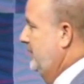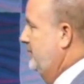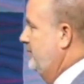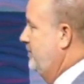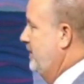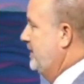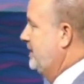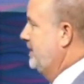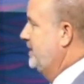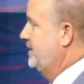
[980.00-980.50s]

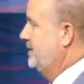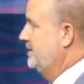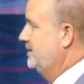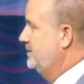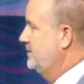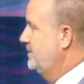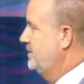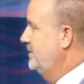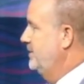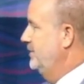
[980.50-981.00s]

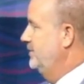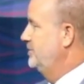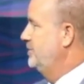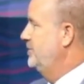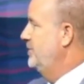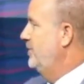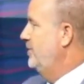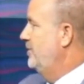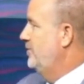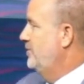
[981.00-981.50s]
because there's
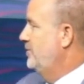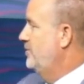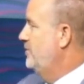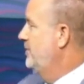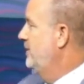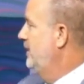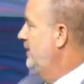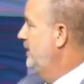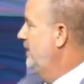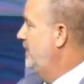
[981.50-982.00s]
no,
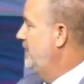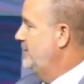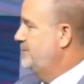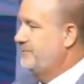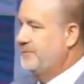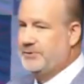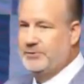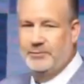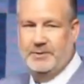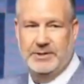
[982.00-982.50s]
it's
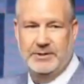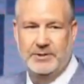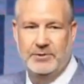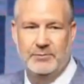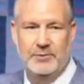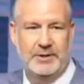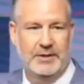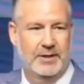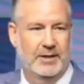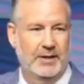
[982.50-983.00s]
between you
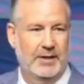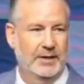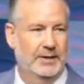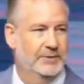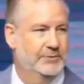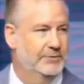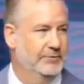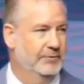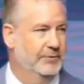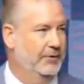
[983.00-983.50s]
and God.
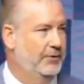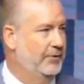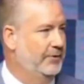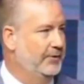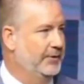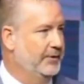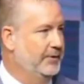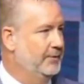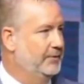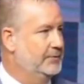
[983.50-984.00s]
It's through the
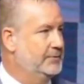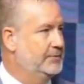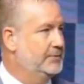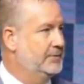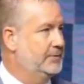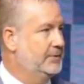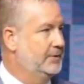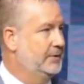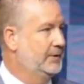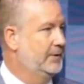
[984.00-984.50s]
Holy Ghost.
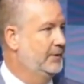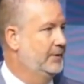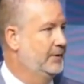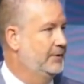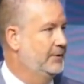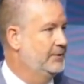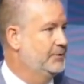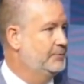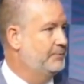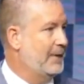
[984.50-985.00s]

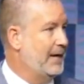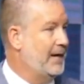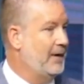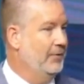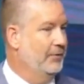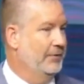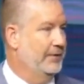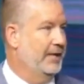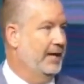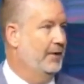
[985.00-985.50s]
There's
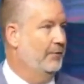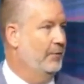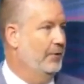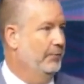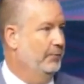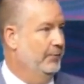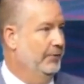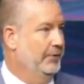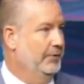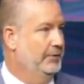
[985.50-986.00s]
power in that
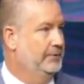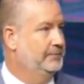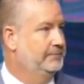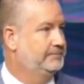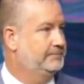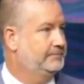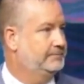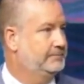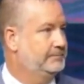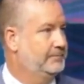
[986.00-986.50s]
one word.
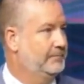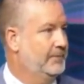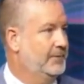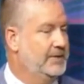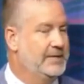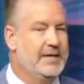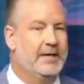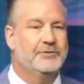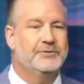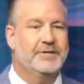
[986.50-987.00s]

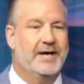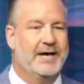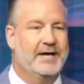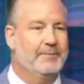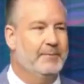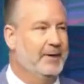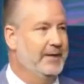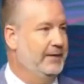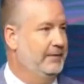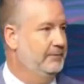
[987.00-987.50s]
Yell
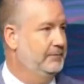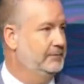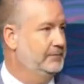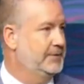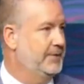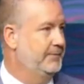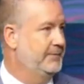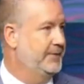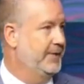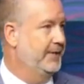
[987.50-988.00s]
dynamite
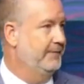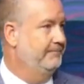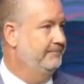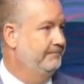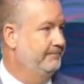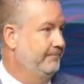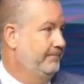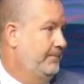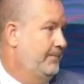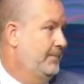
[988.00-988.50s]
sometime.
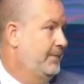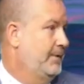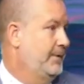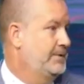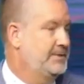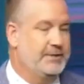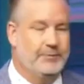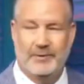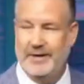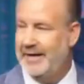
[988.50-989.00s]

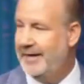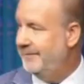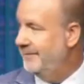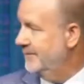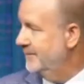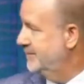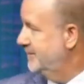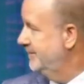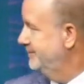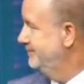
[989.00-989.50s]
See what
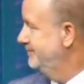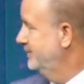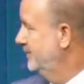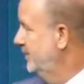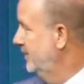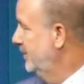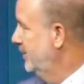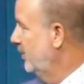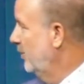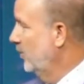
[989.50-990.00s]
happens.
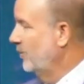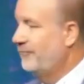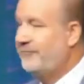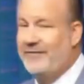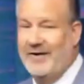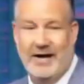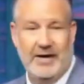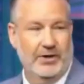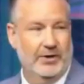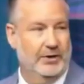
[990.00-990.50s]
Or
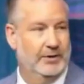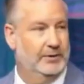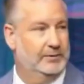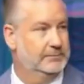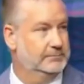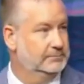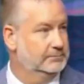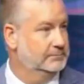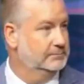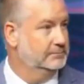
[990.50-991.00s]
fire.
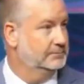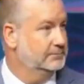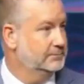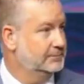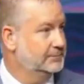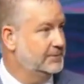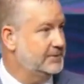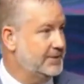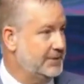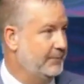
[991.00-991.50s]

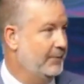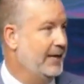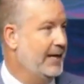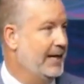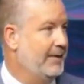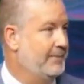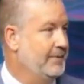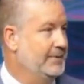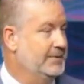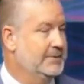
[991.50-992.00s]
See what
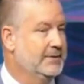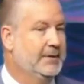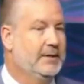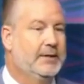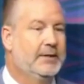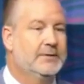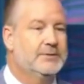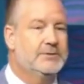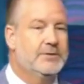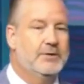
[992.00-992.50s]
happens.
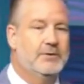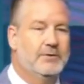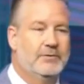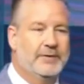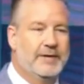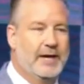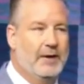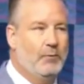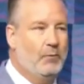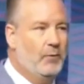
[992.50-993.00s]
So
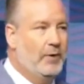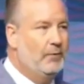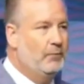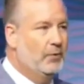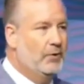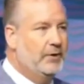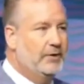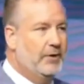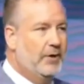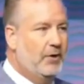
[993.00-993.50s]
that one
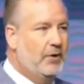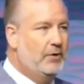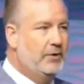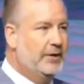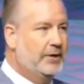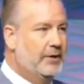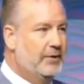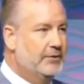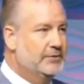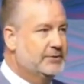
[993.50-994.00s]
word in the
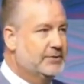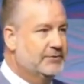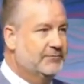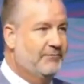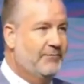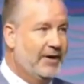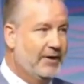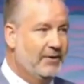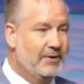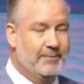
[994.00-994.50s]
Holy Ghost is
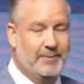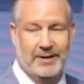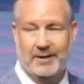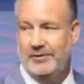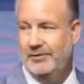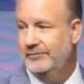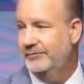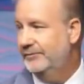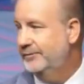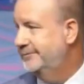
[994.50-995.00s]
very
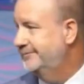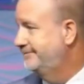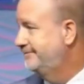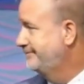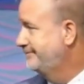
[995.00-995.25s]
powerful.